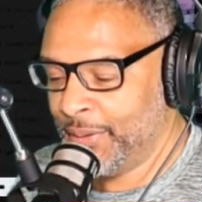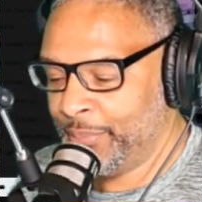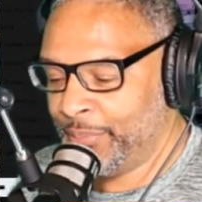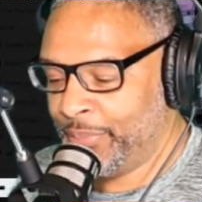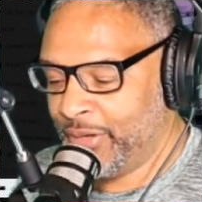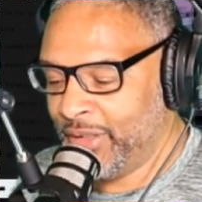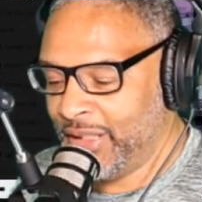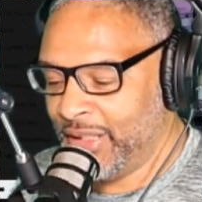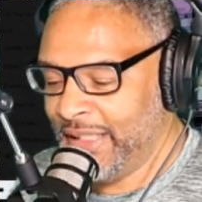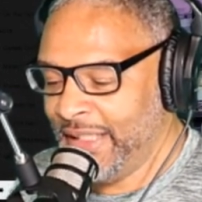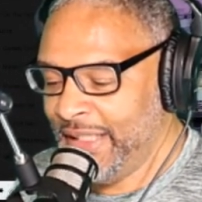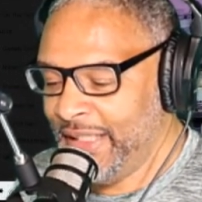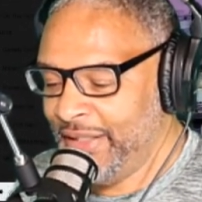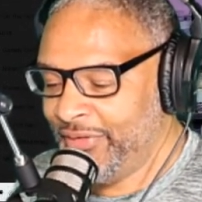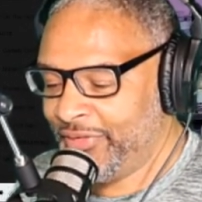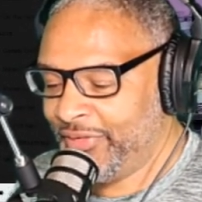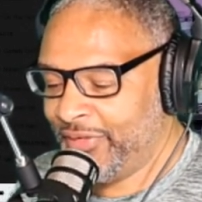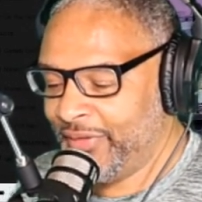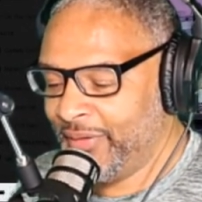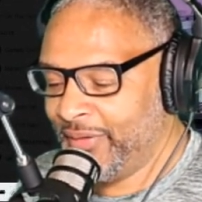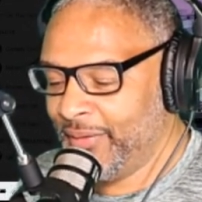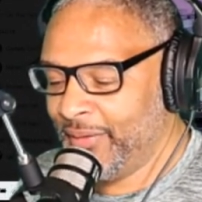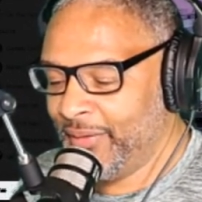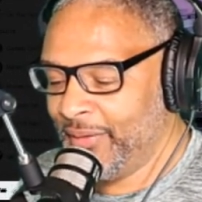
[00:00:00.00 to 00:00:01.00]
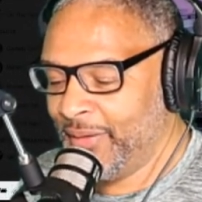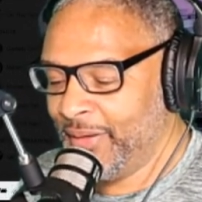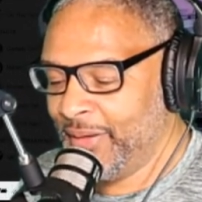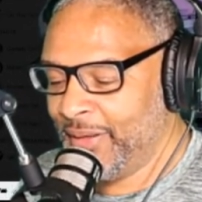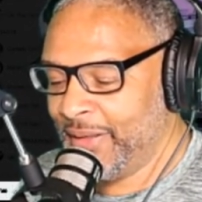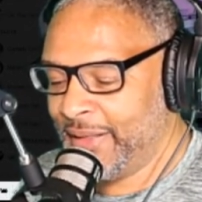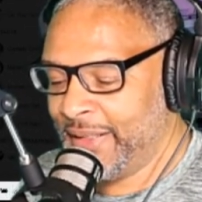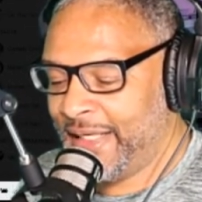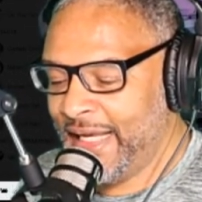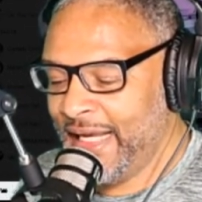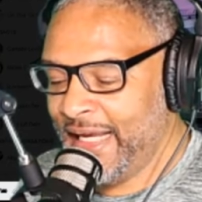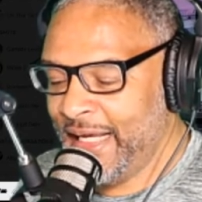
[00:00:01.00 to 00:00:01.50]
Please,
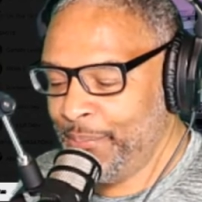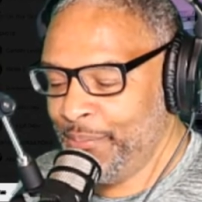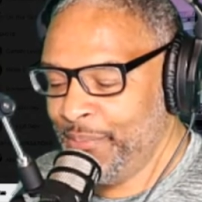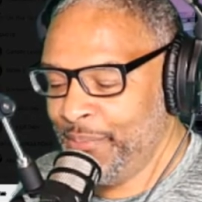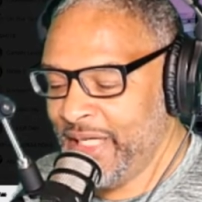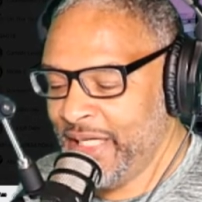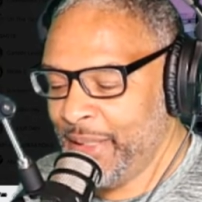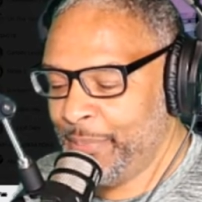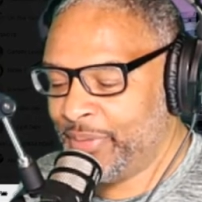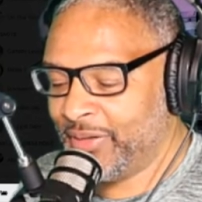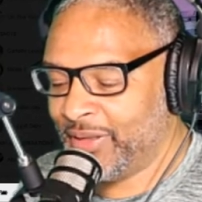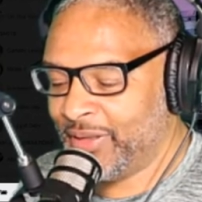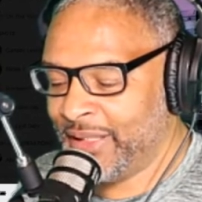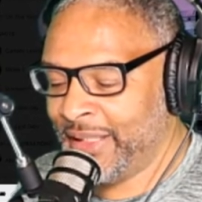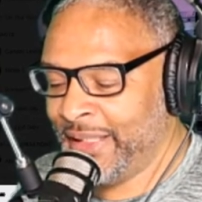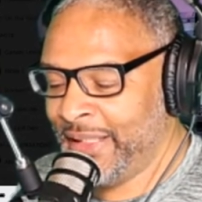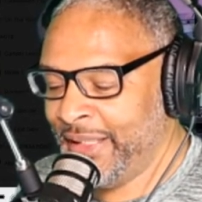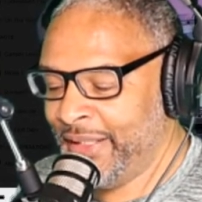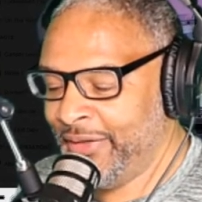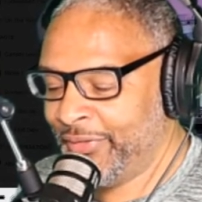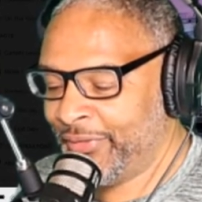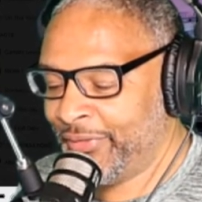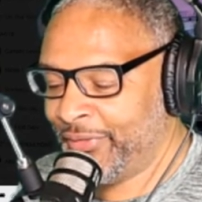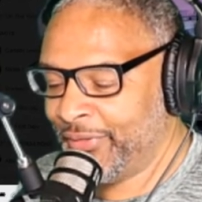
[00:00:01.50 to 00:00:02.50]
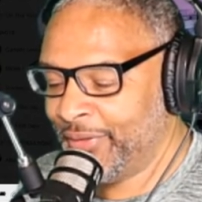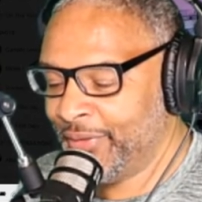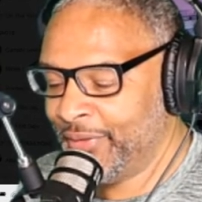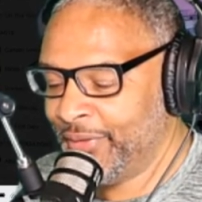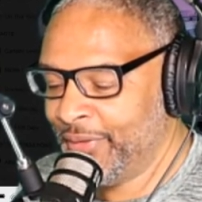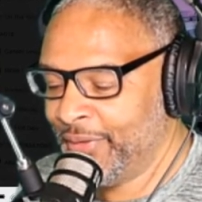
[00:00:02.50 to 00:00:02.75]
keep me, please.